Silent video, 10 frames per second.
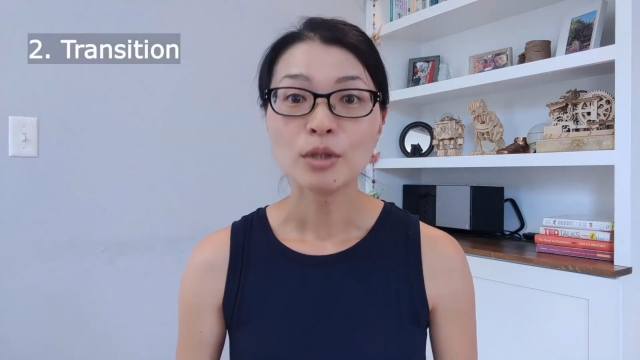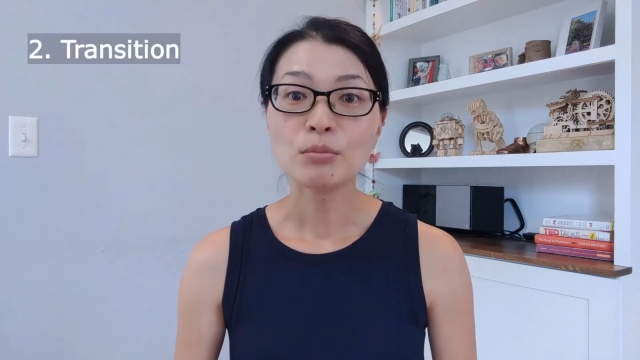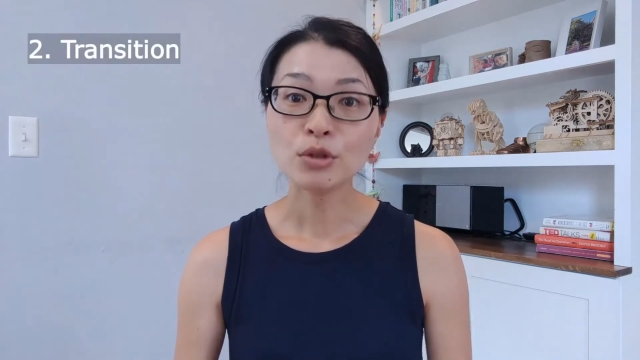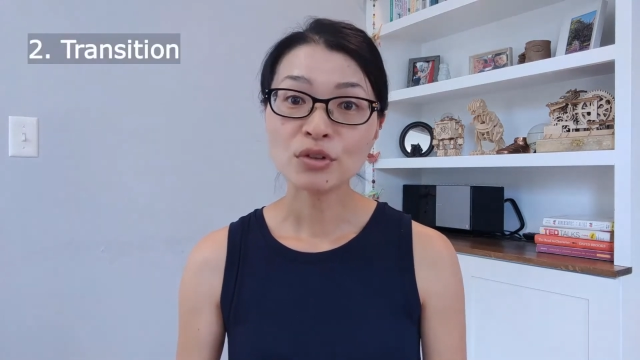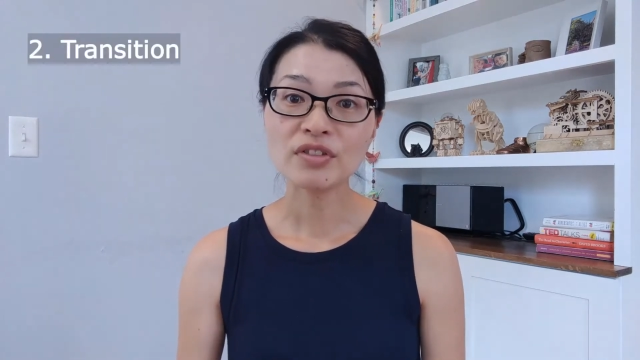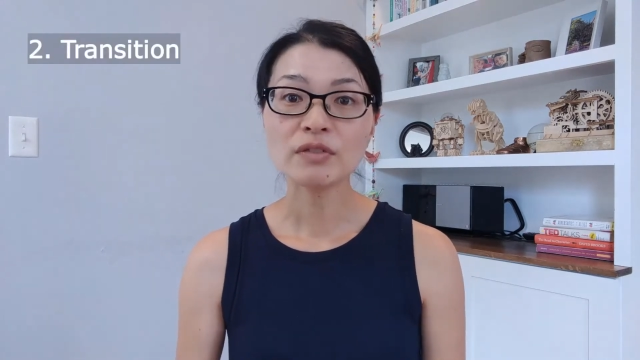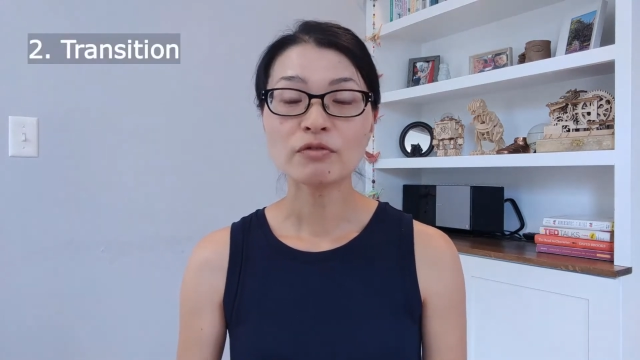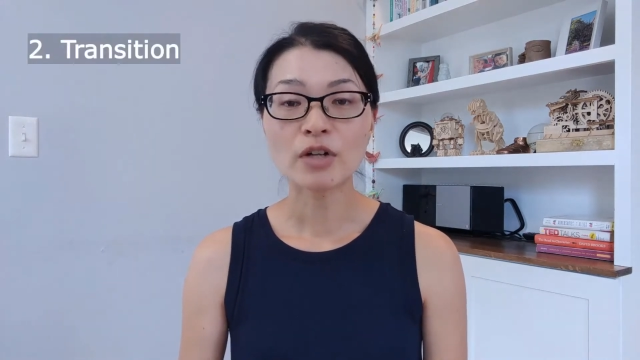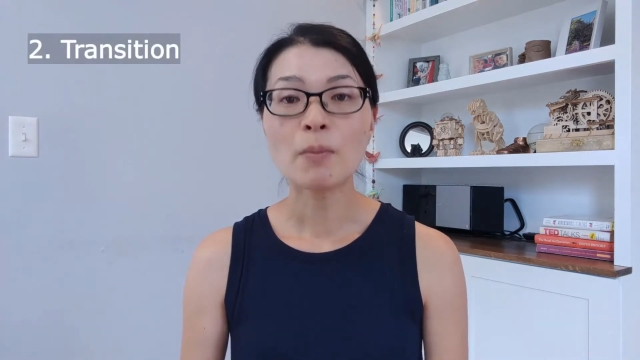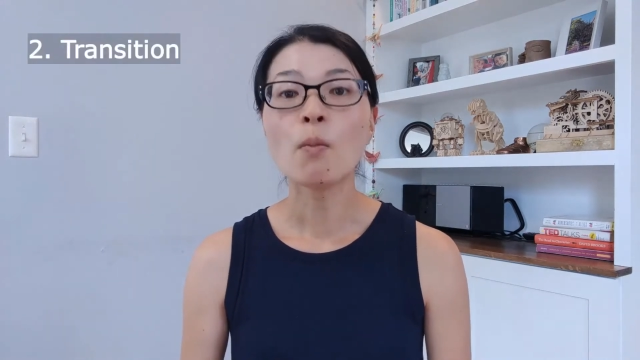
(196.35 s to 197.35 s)
moving
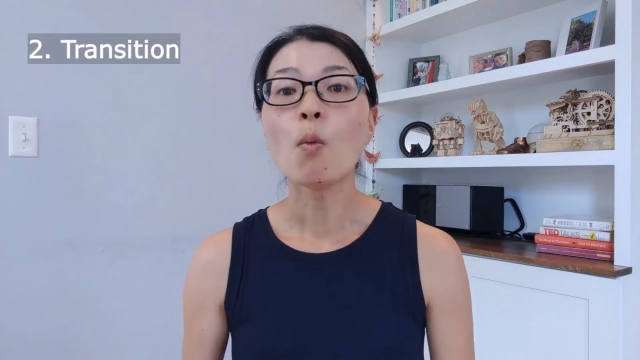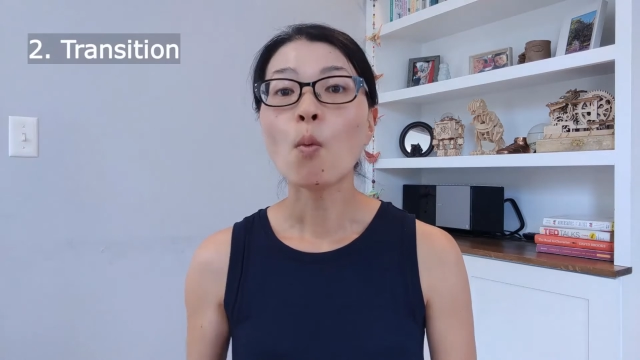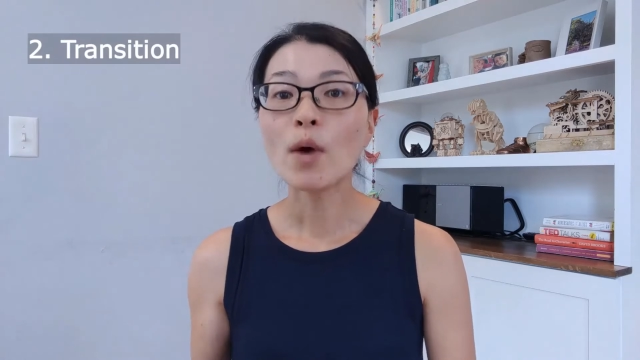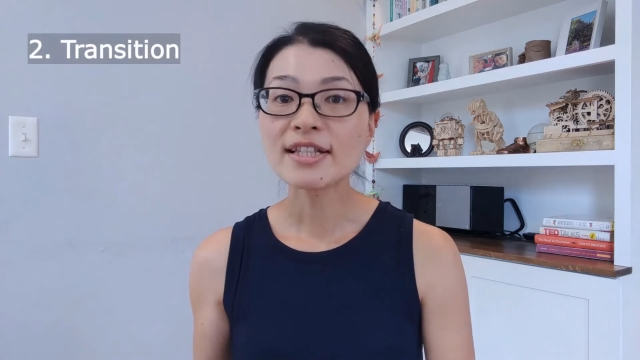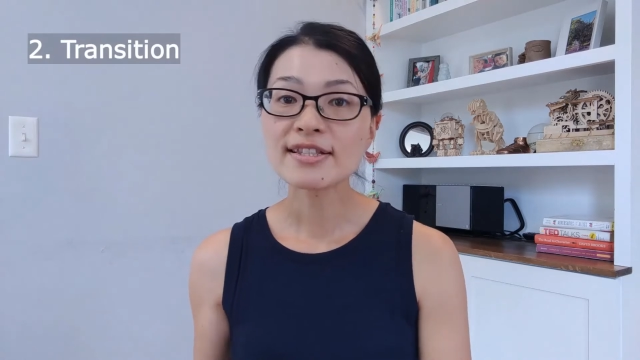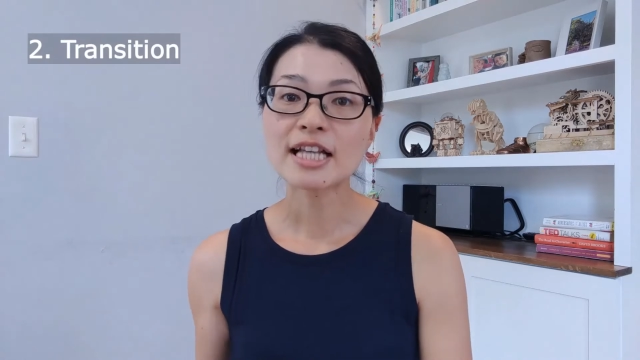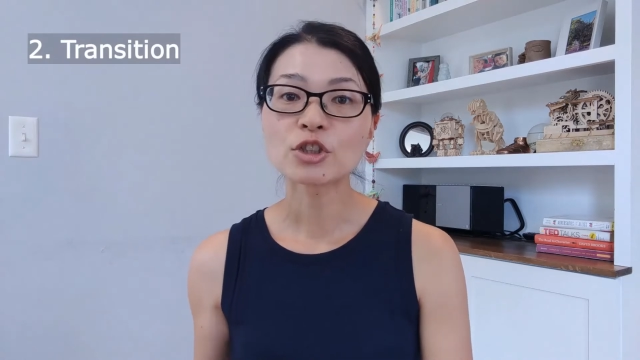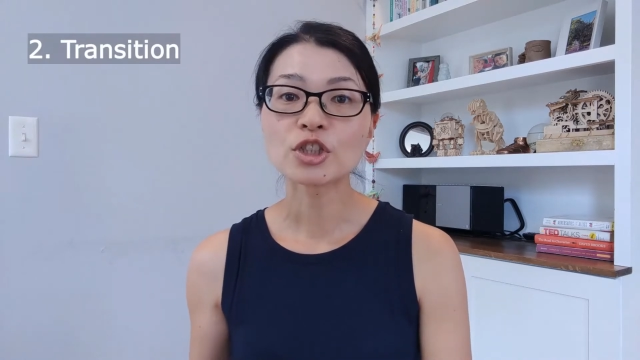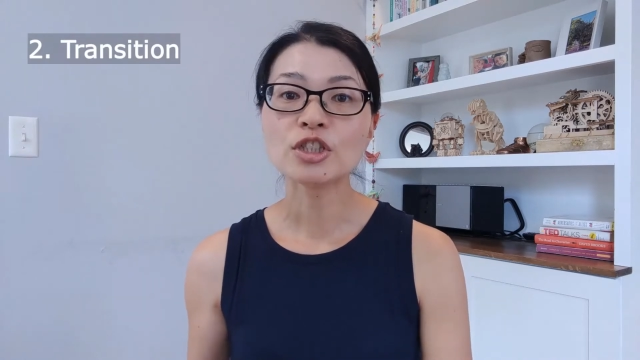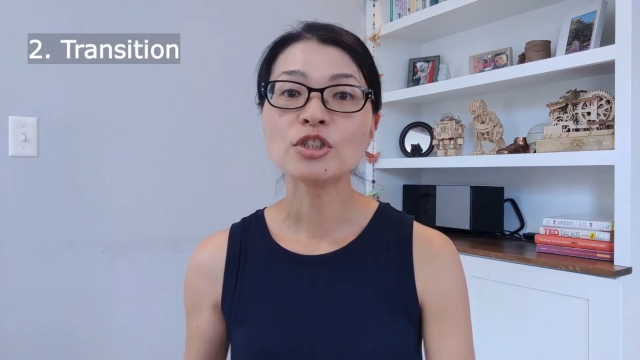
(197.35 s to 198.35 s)
from one
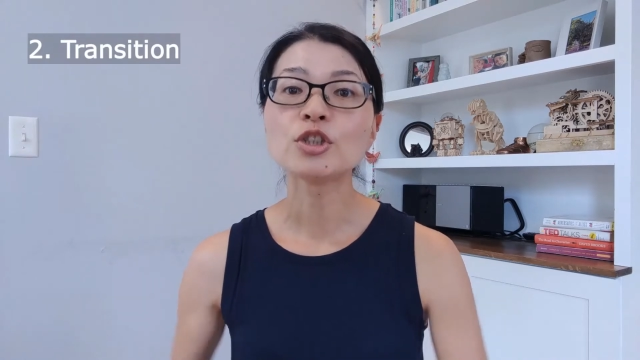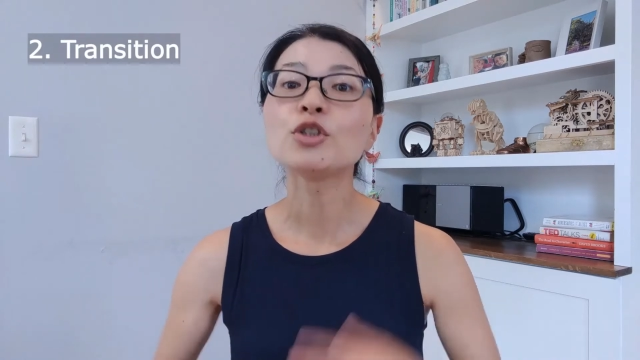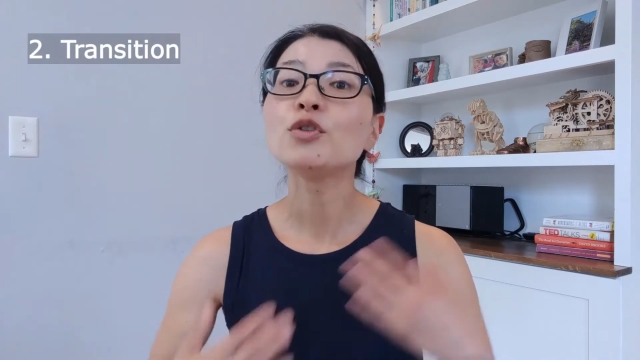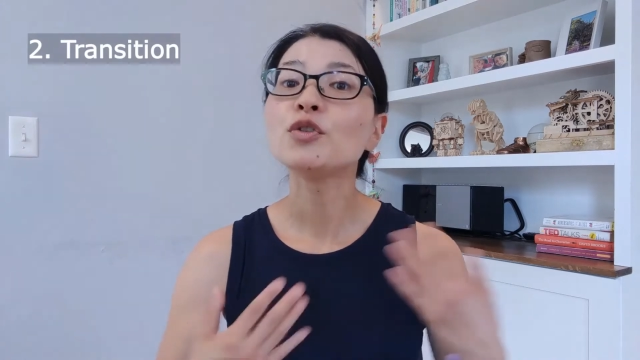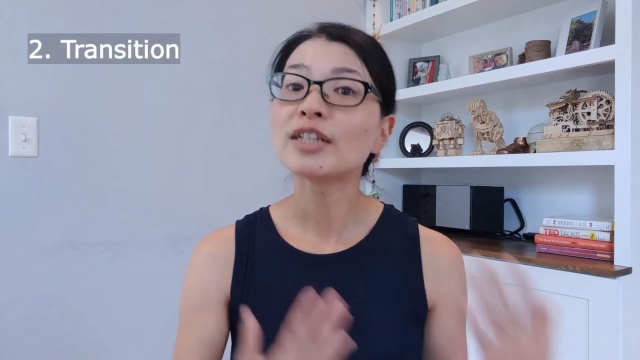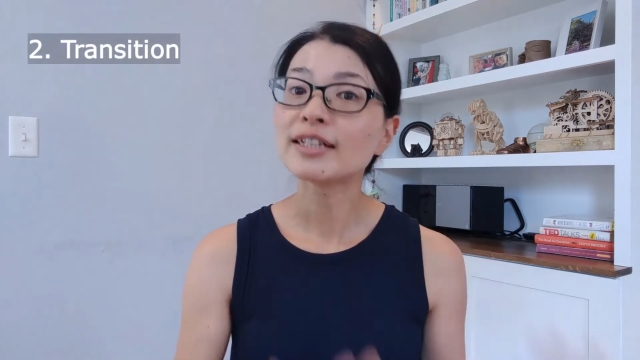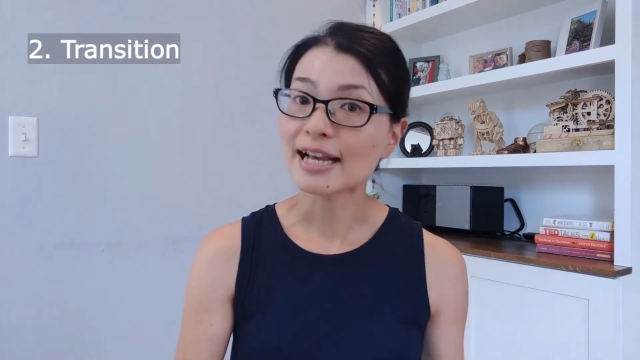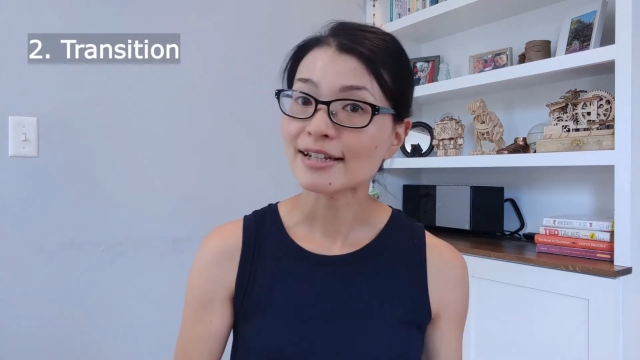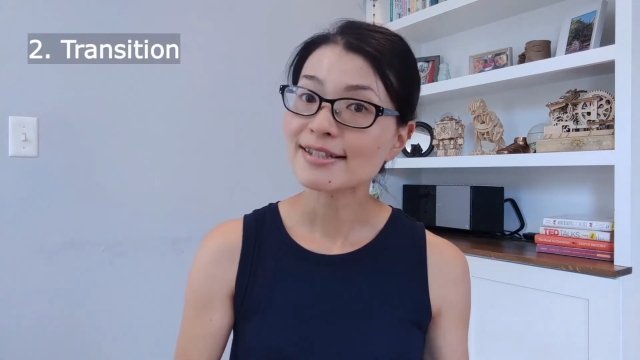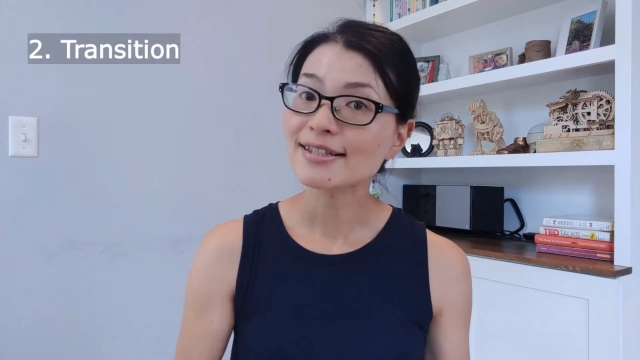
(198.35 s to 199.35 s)
section to the
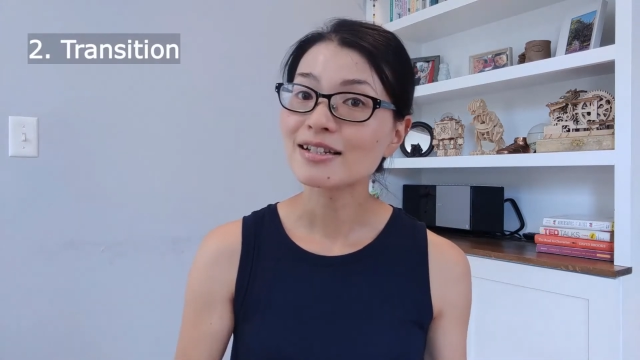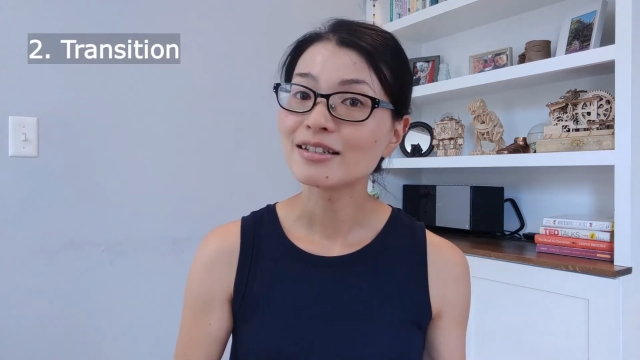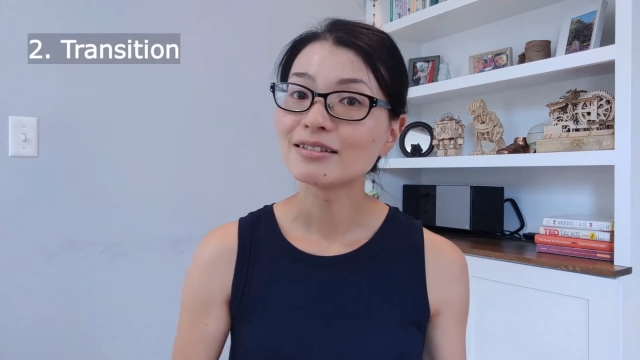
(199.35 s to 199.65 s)
next.